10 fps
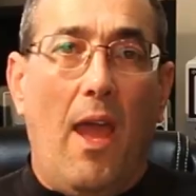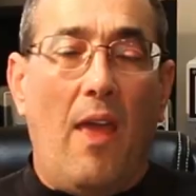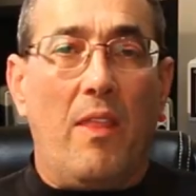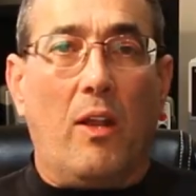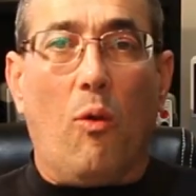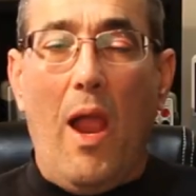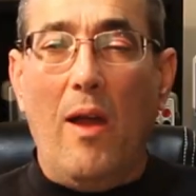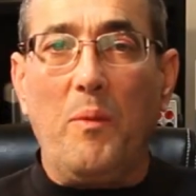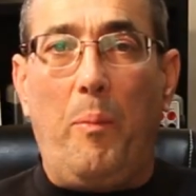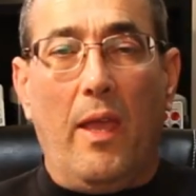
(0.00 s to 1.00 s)
and the
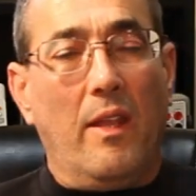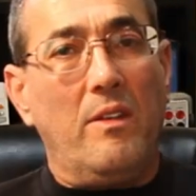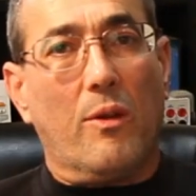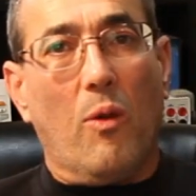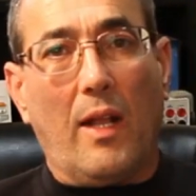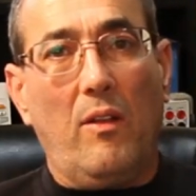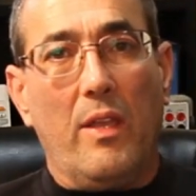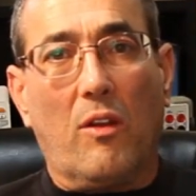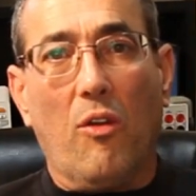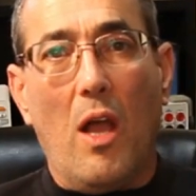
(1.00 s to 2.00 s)
ground pin directly
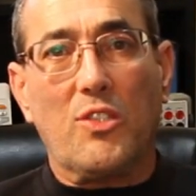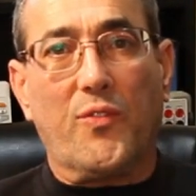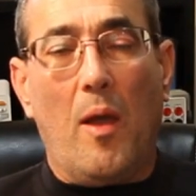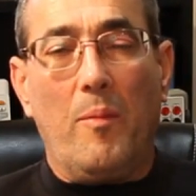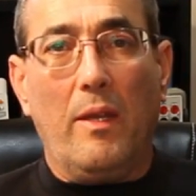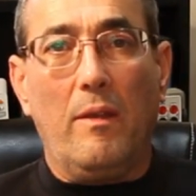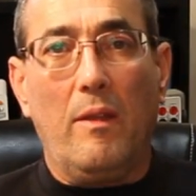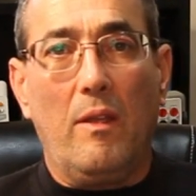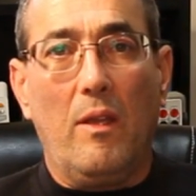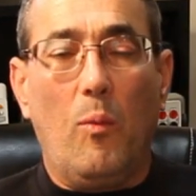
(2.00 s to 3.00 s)
across from it,
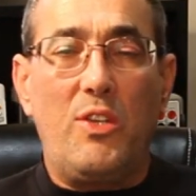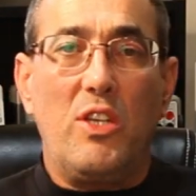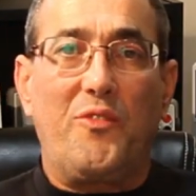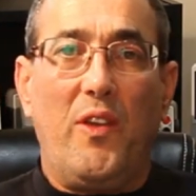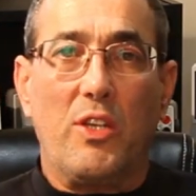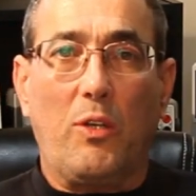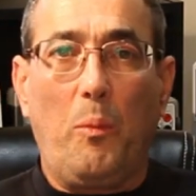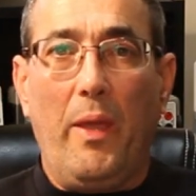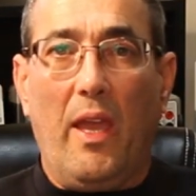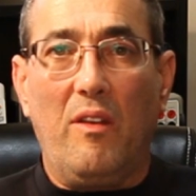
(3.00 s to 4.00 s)
which is physical
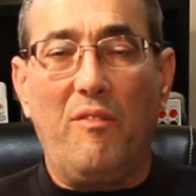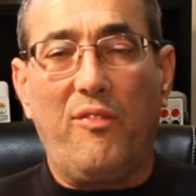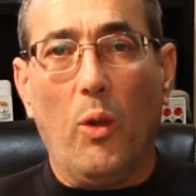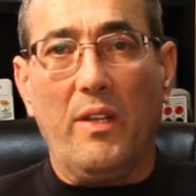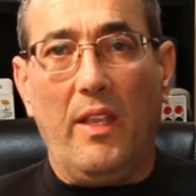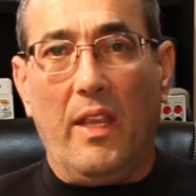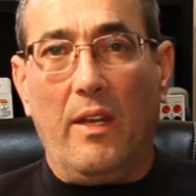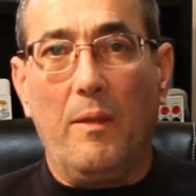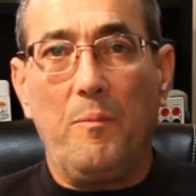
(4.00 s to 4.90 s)
pin 14.